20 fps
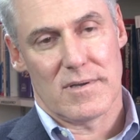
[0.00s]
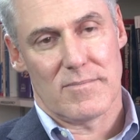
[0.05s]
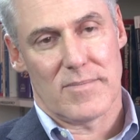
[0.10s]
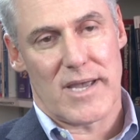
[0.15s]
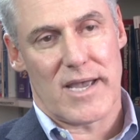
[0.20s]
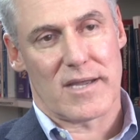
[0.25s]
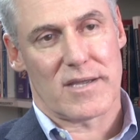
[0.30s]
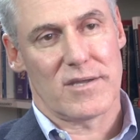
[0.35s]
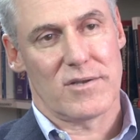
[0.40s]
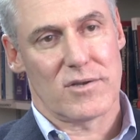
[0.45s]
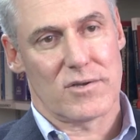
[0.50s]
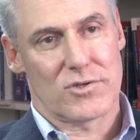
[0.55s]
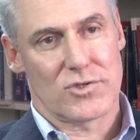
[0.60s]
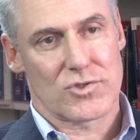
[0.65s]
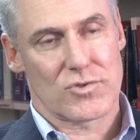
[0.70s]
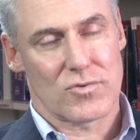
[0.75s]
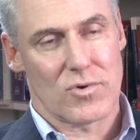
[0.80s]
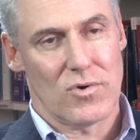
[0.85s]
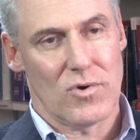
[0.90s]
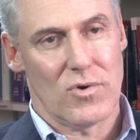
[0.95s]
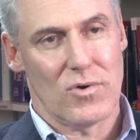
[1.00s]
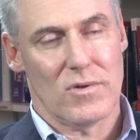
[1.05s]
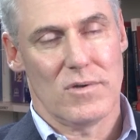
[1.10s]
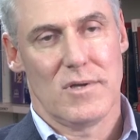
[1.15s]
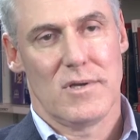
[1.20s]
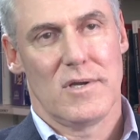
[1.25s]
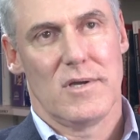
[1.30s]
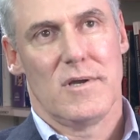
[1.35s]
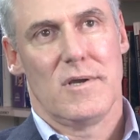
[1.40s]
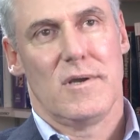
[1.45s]
back into control,
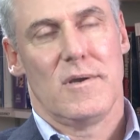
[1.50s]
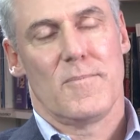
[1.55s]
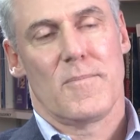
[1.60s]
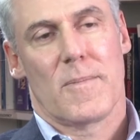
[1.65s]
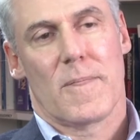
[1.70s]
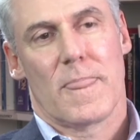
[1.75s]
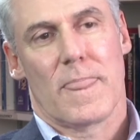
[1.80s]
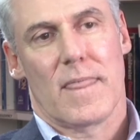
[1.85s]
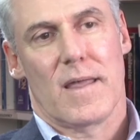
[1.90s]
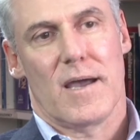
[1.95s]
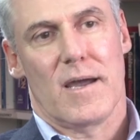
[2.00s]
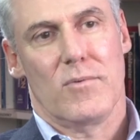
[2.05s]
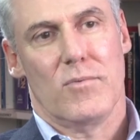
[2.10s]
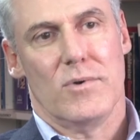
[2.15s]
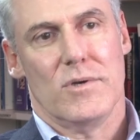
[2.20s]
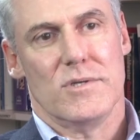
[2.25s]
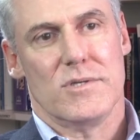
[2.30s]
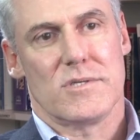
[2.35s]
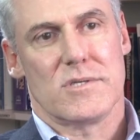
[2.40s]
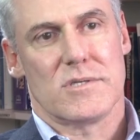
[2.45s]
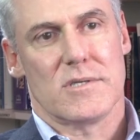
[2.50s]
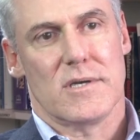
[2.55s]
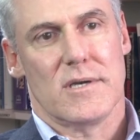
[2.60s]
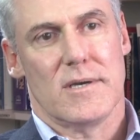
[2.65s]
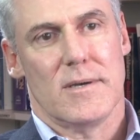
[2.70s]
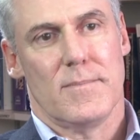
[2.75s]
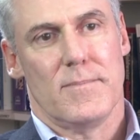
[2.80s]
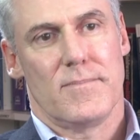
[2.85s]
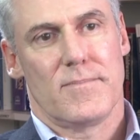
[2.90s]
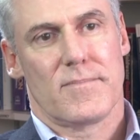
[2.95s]
I was
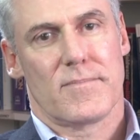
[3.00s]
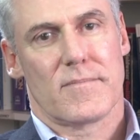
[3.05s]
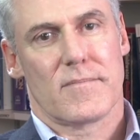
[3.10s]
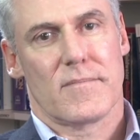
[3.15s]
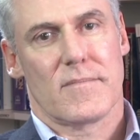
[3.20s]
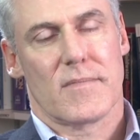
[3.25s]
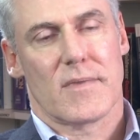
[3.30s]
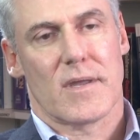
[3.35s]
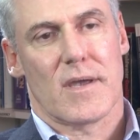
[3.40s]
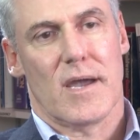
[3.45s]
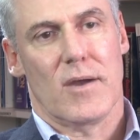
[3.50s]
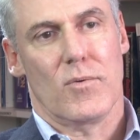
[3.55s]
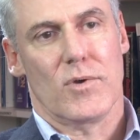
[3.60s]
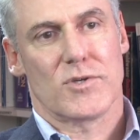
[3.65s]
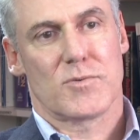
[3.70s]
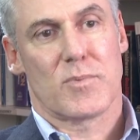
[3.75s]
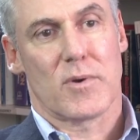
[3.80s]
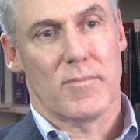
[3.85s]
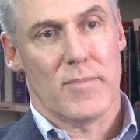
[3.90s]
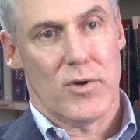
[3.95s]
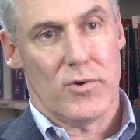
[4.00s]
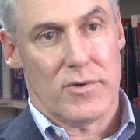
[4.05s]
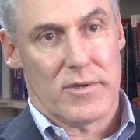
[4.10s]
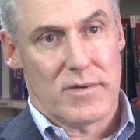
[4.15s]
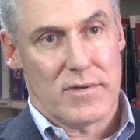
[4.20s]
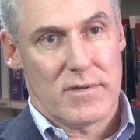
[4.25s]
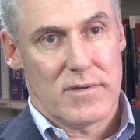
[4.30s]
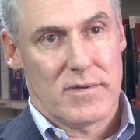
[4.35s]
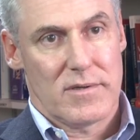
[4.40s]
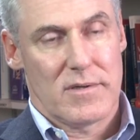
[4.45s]

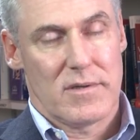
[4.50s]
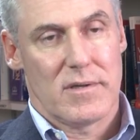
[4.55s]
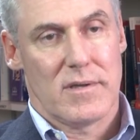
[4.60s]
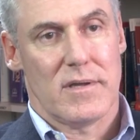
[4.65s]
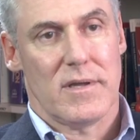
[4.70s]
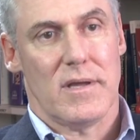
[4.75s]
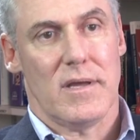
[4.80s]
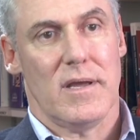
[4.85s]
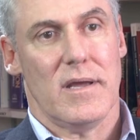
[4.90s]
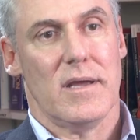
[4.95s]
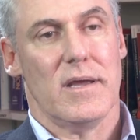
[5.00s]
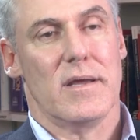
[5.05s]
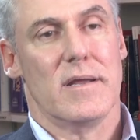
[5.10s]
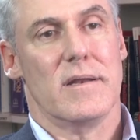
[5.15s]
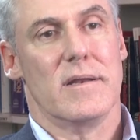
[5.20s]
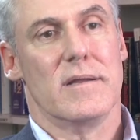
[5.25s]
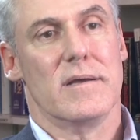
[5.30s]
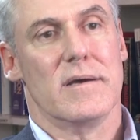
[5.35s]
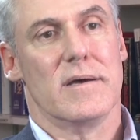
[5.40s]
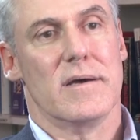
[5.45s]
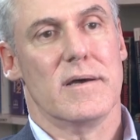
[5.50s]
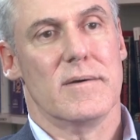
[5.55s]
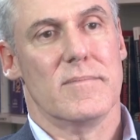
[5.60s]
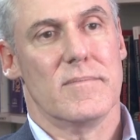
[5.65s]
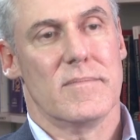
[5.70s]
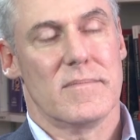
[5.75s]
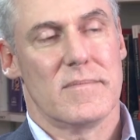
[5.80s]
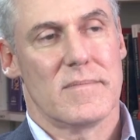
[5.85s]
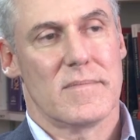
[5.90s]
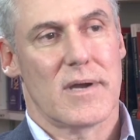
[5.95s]
promoted, and
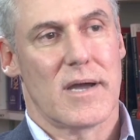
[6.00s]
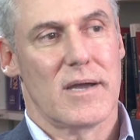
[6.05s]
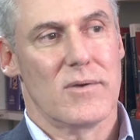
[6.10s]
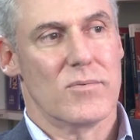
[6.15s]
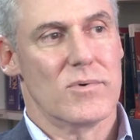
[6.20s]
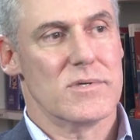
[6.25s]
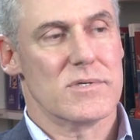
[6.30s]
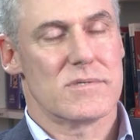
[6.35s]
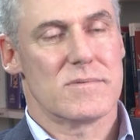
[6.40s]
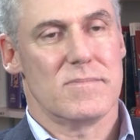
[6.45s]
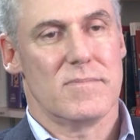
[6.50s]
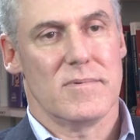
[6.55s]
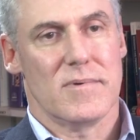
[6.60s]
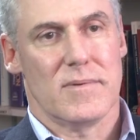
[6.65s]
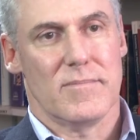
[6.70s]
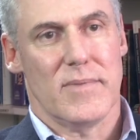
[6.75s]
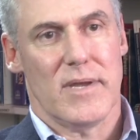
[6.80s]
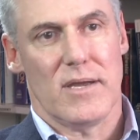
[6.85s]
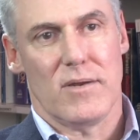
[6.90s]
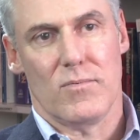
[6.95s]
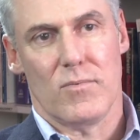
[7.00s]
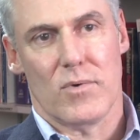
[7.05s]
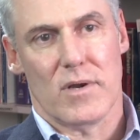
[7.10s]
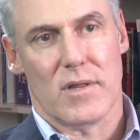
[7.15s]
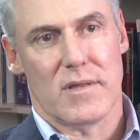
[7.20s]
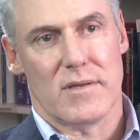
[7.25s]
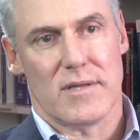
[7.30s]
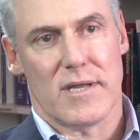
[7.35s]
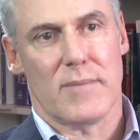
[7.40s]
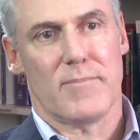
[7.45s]
I was made one
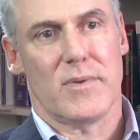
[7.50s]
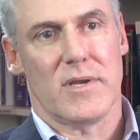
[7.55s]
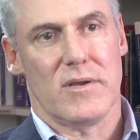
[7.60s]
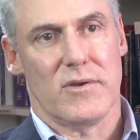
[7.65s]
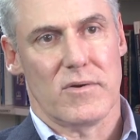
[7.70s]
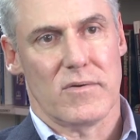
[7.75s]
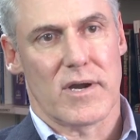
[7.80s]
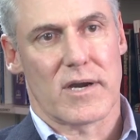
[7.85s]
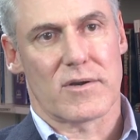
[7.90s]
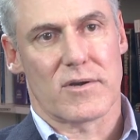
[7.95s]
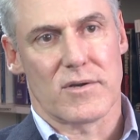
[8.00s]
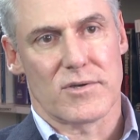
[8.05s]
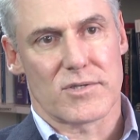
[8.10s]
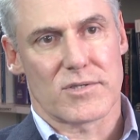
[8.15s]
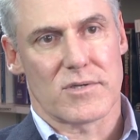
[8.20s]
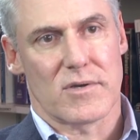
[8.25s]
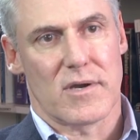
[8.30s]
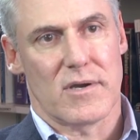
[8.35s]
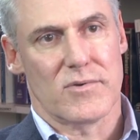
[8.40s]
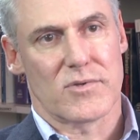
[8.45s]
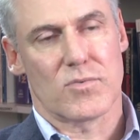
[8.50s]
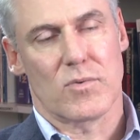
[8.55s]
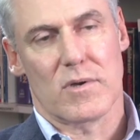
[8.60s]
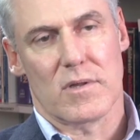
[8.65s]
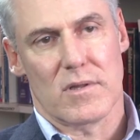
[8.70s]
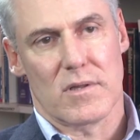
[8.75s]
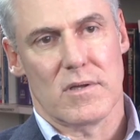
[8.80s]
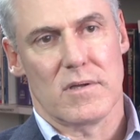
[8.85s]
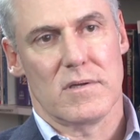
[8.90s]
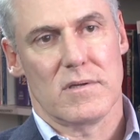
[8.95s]
of the deputy directors. So I was one
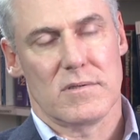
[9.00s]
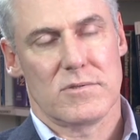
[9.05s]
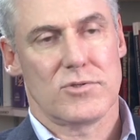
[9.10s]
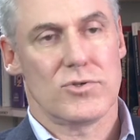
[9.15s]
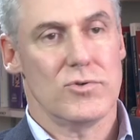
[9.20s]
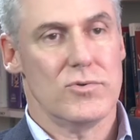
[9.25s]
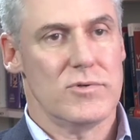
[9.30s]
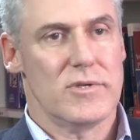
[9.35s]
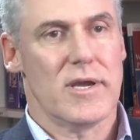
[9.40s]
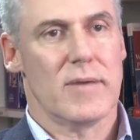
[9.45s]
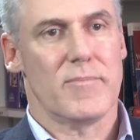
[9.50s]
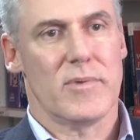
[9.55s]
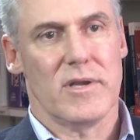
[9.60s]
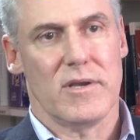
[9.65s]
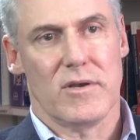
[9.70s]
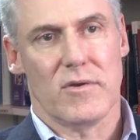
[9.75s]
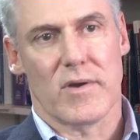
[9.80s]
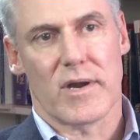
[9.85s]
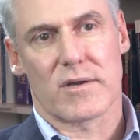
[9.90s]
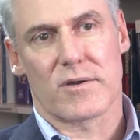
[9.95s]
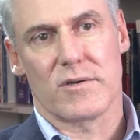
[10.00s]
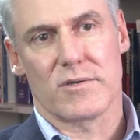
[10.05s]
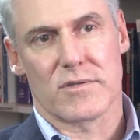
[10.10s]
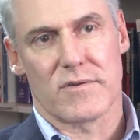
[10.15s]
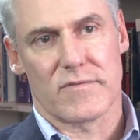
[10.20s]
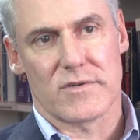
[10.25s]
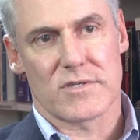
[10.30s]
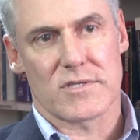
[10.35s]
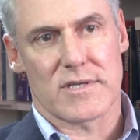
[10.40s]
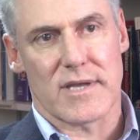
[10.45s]
of the two deputy directors
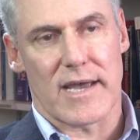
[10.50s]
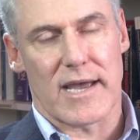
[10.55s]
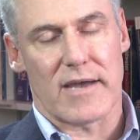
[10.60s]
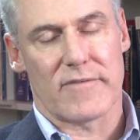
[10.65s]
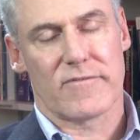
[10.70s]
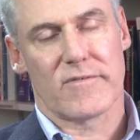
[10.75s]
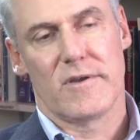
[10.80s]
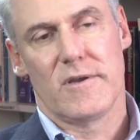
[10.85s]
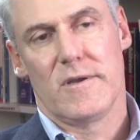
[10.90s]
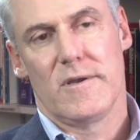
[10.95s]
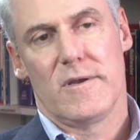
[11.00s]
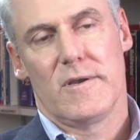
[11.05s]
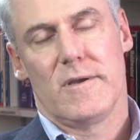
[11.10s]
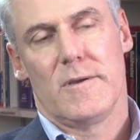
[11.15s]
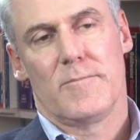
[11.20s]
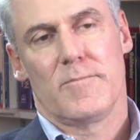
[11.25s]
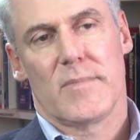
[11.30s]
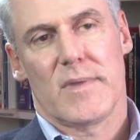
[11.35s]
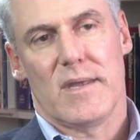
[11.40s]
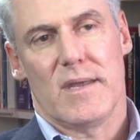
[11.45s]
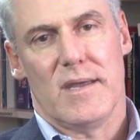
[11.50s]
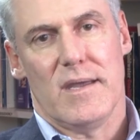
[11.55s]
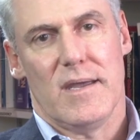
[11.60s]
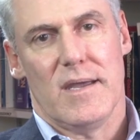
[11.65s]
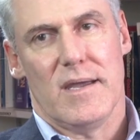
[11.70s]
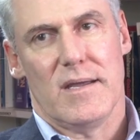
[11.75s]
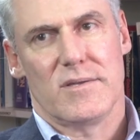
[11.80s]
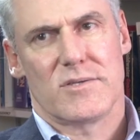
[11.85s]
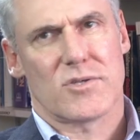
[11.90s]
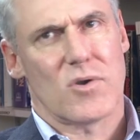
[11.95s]
of the staff.
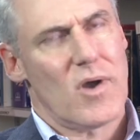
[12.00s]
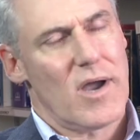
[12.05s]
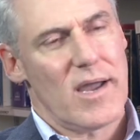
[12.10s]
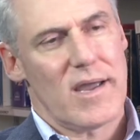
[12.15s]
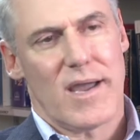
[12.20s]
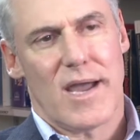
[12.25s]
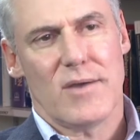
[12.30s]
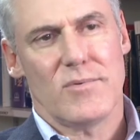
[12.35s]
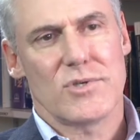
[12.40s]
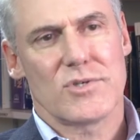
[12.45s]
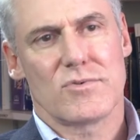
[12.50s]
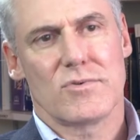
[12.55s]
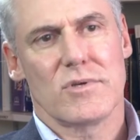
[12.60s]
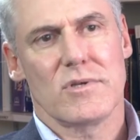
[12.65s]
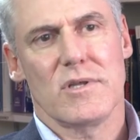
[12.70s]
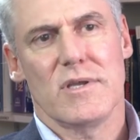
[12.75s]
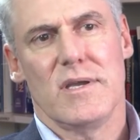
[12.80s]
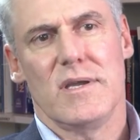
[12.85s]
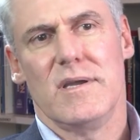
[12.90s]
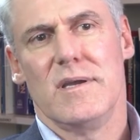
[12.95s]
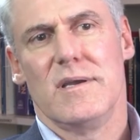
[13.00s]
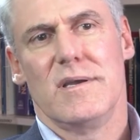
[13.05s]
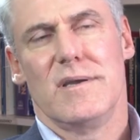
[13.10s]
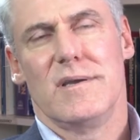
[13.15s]
And so I was really